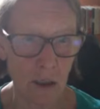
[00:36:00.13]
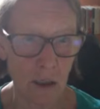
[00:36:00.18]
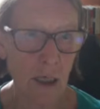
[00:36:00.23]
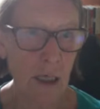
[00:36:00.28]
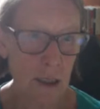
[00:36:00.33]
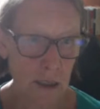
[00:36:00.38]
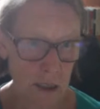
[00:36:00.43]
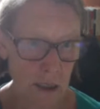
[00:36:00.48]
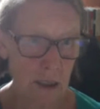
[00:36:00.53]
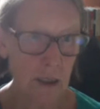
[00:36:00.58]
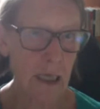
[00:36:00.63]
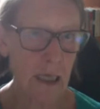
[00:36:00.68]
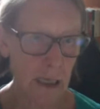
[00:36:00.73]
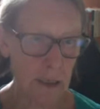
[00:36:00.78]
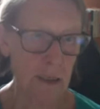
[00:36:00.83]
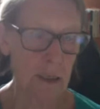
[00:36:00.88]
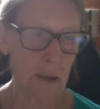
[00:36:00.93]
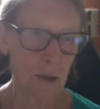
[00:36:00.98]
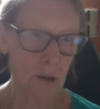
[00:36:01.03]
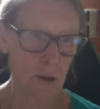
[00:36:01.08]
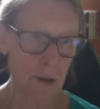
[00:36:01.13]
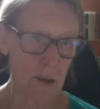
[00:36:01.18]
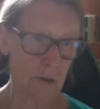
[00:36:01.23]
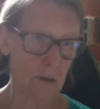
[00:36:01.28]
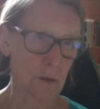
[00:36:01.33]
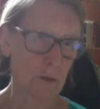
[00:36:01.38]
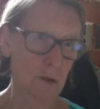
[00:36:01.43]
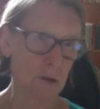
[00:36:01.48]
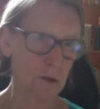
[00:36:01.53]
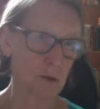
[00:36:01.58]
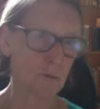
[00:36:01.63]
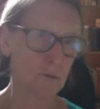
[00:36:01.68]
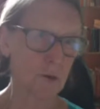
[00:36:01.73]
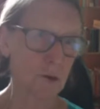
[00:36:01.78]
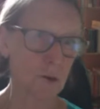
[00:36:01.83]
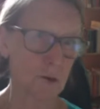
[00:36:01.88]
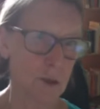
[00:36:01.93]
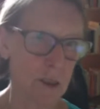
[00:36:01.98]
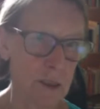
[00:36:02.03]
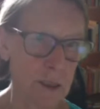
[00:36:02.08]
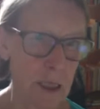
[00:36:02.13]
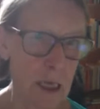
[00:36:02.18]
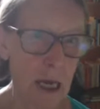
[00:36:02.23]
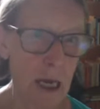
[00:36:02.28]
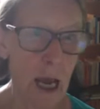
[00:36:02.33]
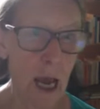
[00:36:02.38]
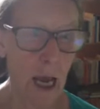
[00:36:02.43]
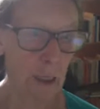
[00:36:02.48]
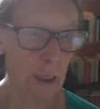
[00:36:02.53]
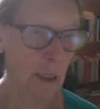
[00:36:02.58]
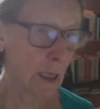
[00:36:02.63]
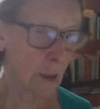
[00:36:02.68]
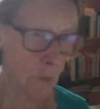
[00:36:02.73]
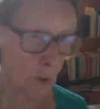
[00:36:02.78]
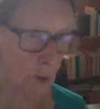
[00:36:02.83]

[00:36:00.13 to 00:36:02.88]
on. So it gets a lot of tourists. And I